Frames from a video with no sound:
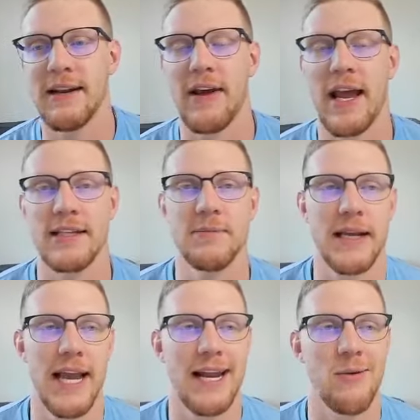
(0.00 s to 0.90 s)
advanced, but
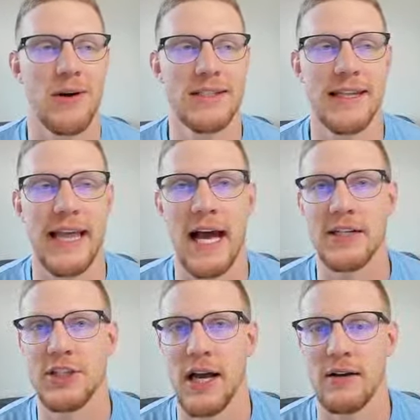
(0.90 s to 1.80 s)
again, it wasn't
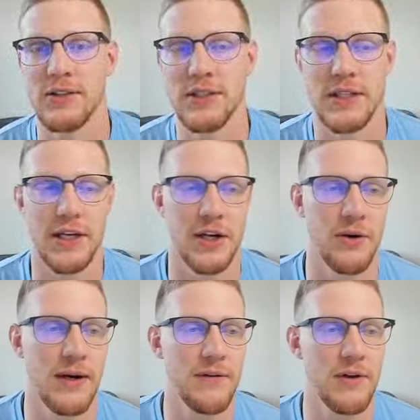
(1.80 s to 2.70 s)
that challenging to
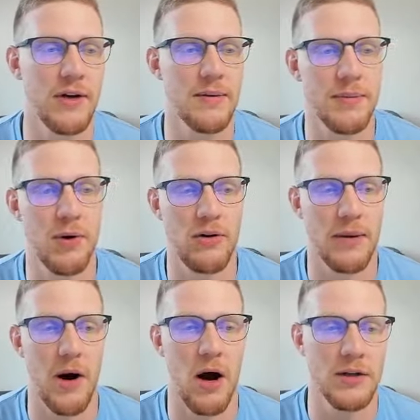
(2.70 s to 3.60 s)
do. If you look up the
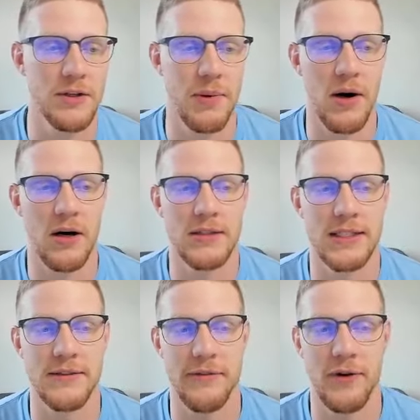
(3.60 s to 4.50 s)
program Octoparse,
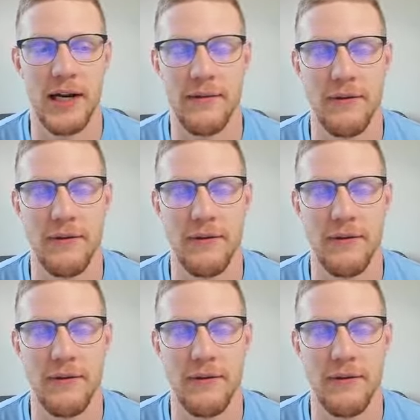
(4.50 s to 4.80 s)
it's free